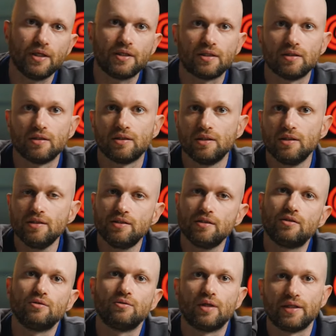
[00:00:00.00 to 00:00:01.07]
making it
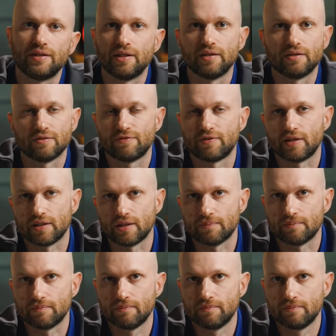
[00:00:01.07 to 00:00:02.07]
easy to identify him.